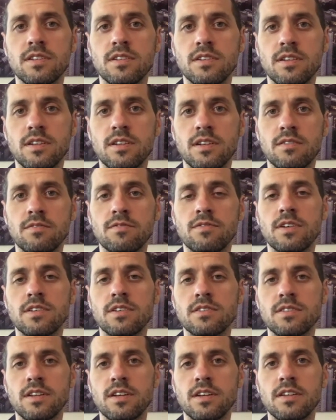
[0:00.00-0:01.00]
and and
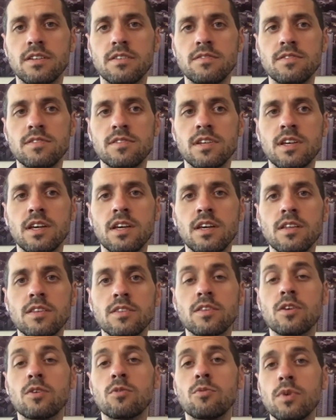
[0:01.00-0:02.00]
false negatives
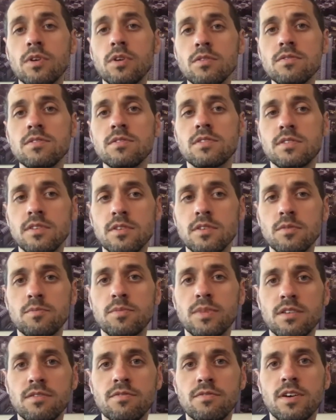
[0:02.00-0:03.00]
there will still
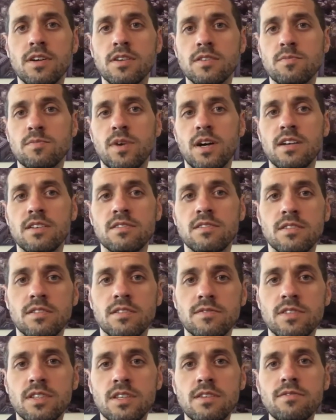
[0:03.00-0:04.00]
be false
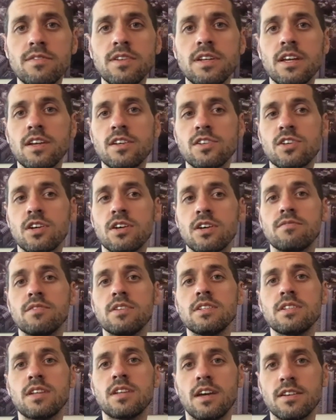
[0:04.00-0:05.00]
positives even hiv
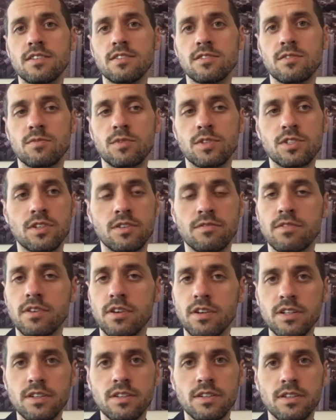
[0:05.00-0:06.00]
tests which are
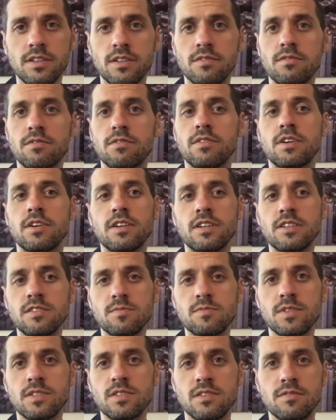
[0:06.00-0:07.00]
very good and very
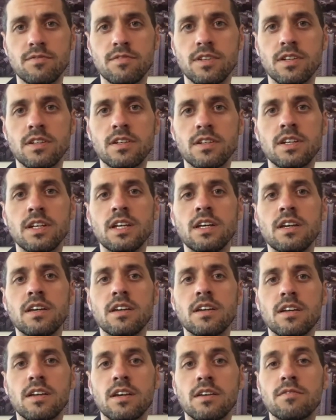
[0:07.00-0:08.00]
specific
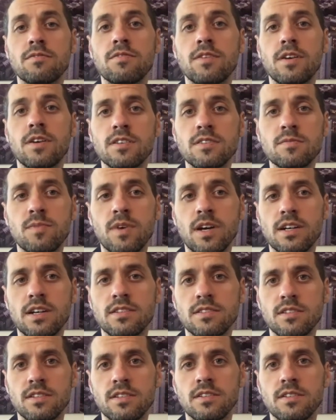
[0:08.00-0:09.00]
get false
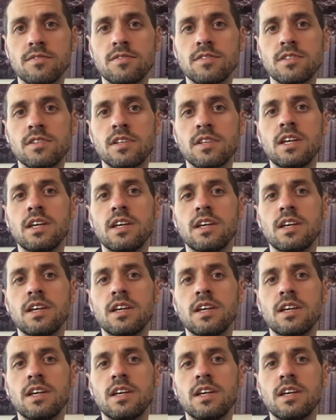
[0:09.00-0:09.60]
positives